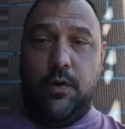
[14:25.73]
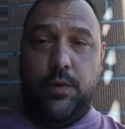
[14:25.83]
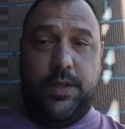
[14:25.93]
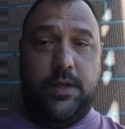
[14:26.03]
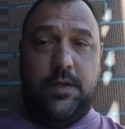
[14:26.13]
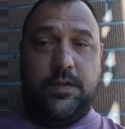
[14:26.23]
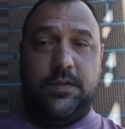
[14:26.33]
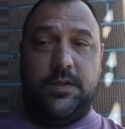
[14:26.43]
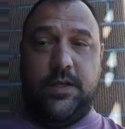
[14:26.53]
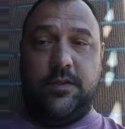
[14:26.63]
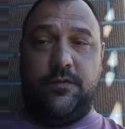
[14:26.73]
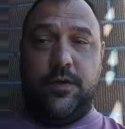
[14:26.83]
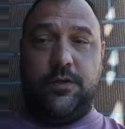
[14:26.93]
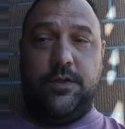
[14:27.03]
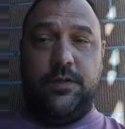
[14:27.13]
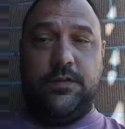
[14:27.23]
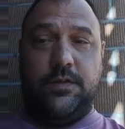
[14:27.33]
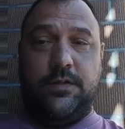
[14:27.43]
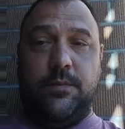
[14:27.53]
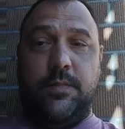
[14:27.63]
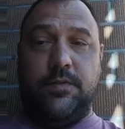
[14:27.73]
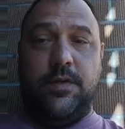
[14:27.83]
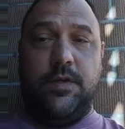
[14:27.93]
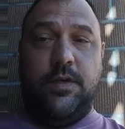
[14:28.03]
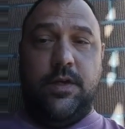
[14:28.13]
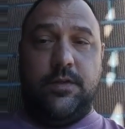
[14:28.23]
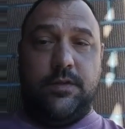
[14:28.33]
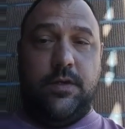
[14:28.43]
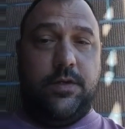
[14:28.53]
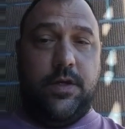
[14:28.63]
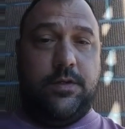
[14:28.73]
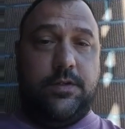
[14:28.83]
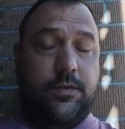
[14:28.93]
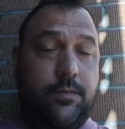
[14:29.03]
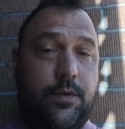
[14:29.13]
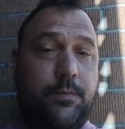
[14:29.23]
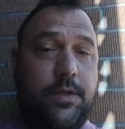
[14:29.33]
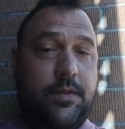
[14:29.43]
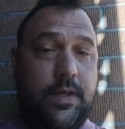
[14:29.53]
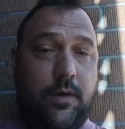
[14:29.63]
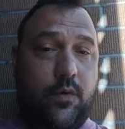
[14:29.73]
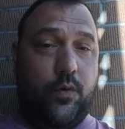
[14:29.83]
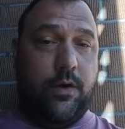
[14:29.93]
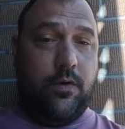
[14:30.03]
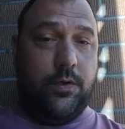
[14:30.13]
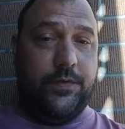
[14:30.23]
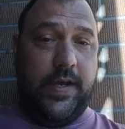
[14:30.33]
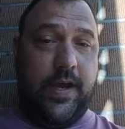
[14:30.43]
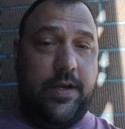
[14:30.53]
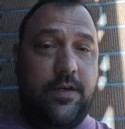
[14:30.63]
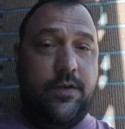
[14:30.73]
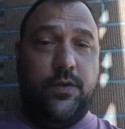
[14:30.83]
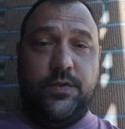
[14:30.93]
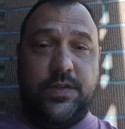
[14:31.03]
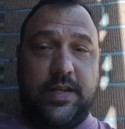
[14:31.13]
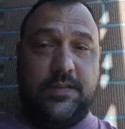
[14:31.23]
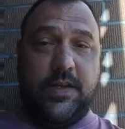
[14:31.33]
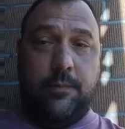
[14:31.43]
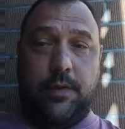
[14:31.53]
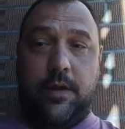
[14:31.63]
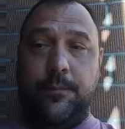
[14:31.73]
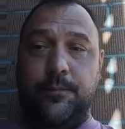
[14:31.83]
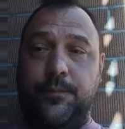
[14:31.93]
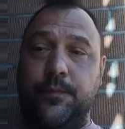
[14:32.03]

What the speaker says: within this dysfunctioning system as long until the moment that we are all dead. It's not the same thing.